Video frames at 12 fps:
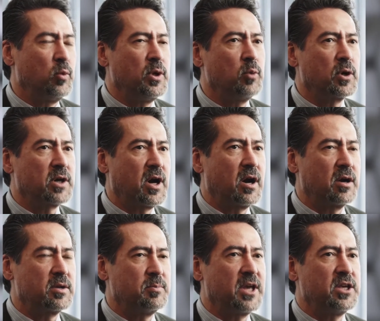we work
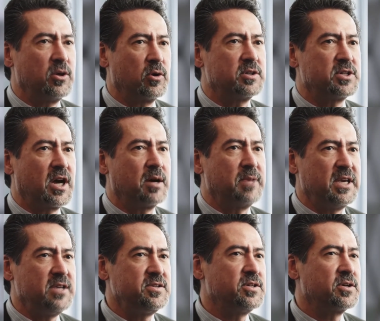hard to make your job
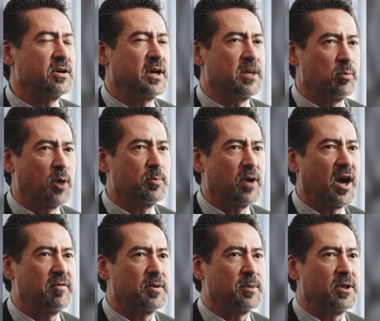easier and more
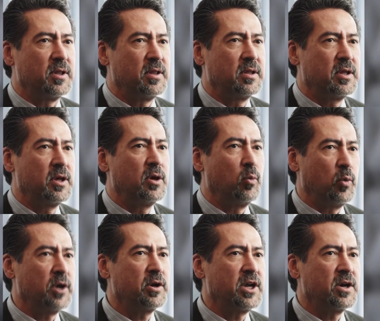profitable.
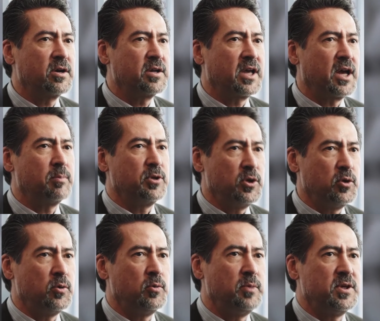We are here to help
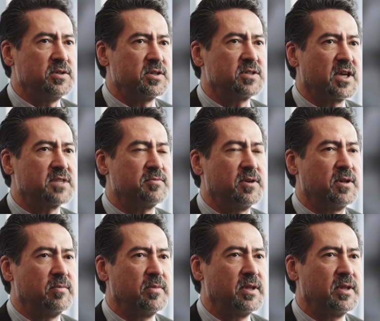you be successful.